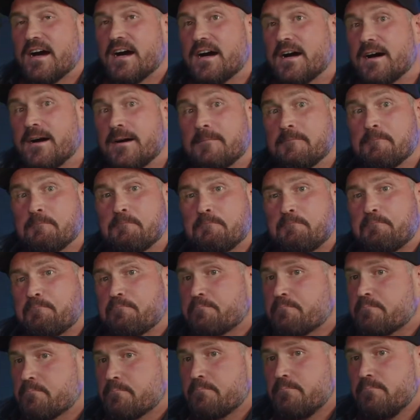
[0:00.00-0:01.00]

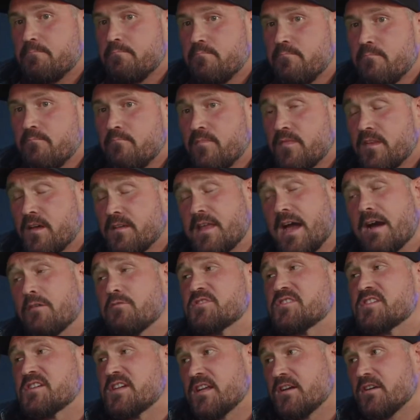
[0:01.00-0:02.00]
That
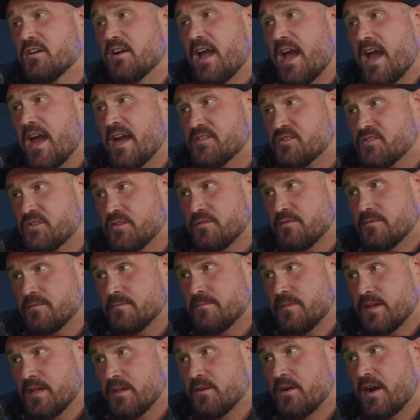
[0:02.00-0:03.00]
was an International.
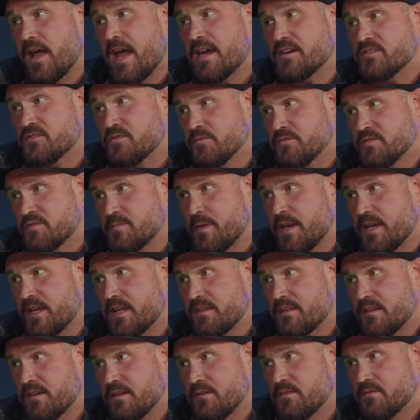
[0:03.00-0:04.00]
International was
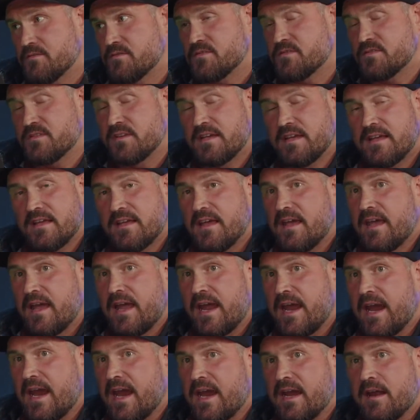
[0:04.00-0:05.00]
making those,
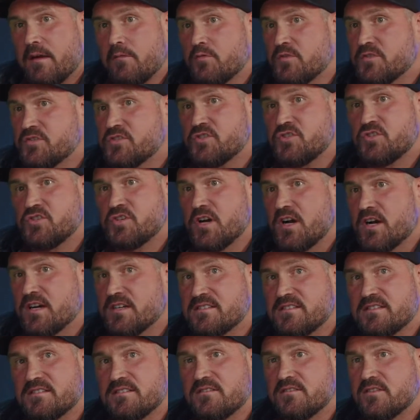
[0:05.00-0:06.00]
and it was
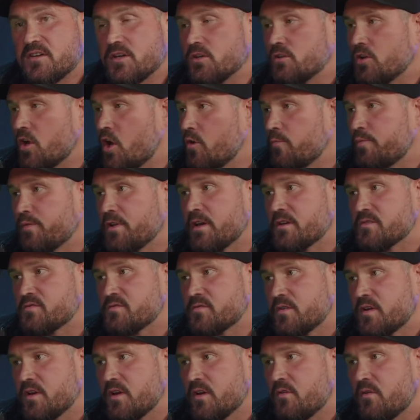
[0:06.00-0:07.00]
just the glow plugs
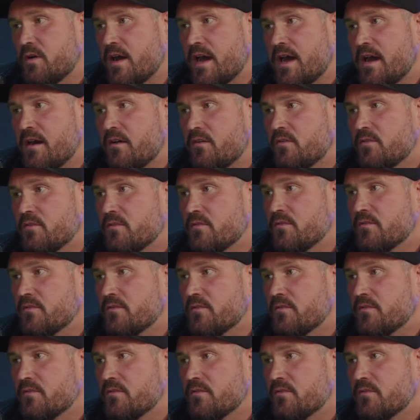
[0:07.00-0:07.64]
would go out,